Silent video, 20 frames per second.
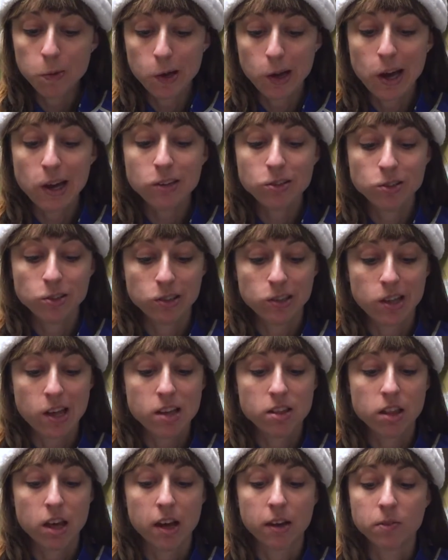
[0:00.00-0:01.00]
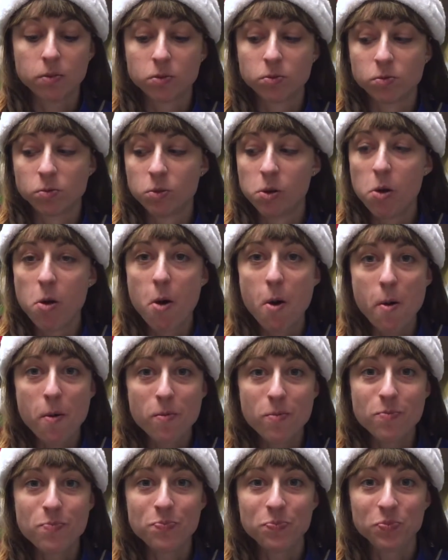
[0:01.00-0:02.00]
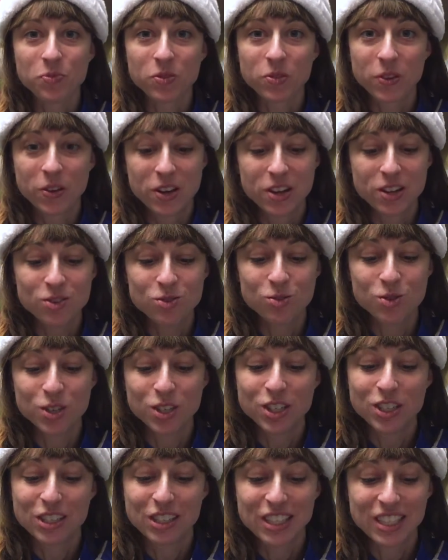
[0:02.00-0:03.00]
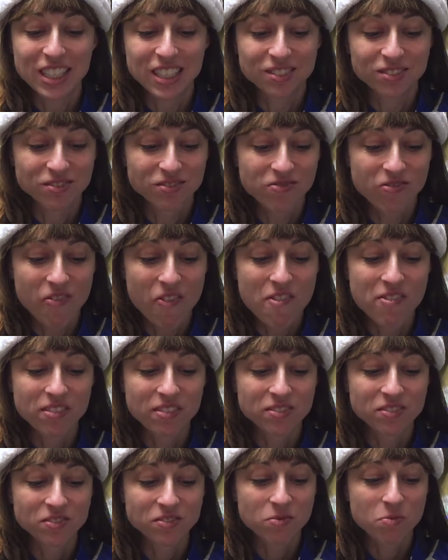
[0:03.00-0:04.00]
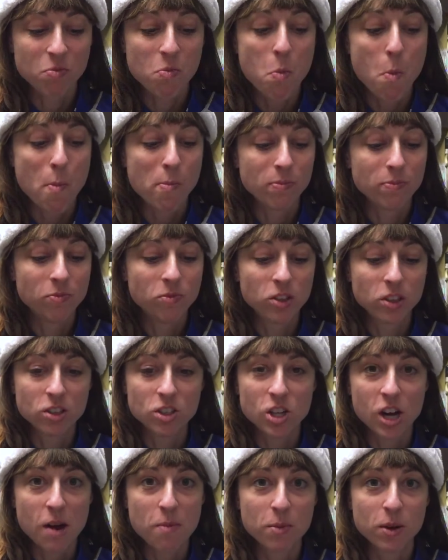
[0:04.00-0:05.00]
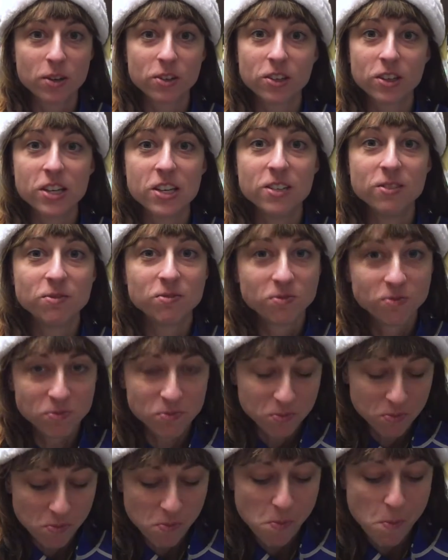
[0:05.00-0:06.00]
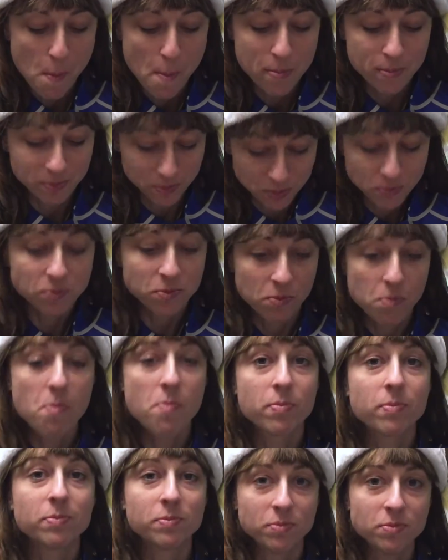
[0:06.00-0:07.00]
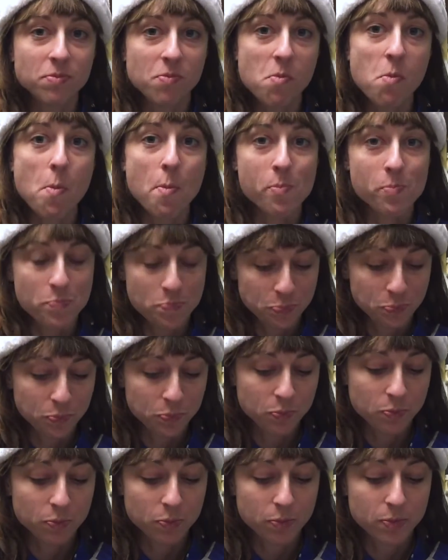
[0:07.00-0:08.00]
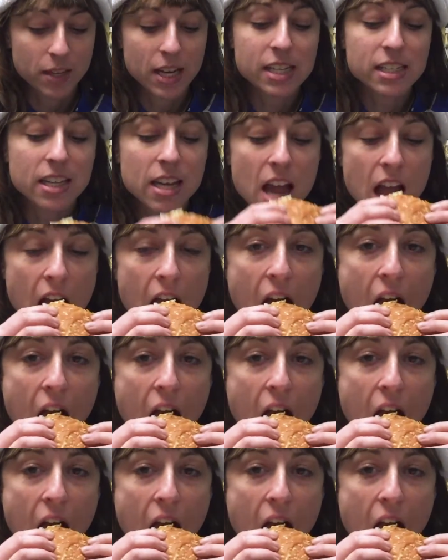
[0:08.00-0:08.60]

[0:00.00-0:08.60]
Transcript: I actually like that. it is. It's really That's tasty. really good. Uh huh. Good job, Burger King. Mm hmm. Mm hmm. Tasty.